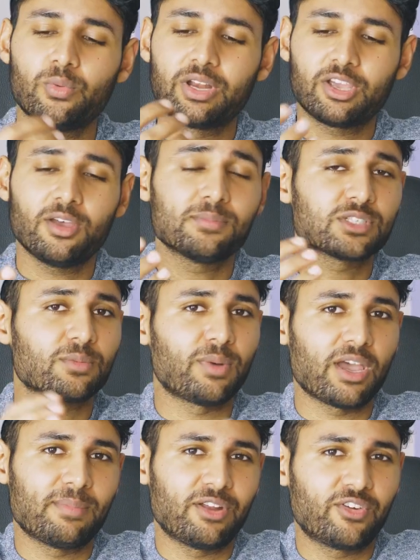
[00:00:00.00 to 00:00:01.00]
When it comes to
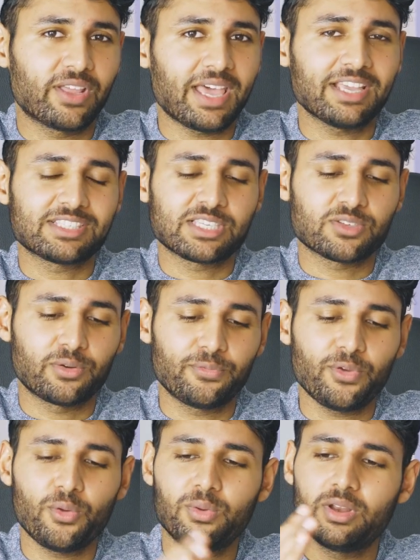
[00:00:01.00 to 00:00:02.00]
biometric access on a
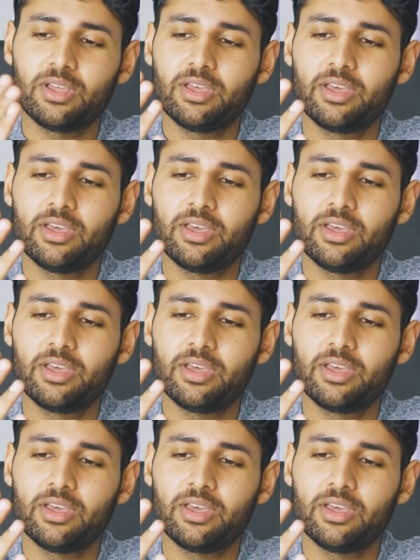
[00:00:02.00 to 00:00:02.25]
phone,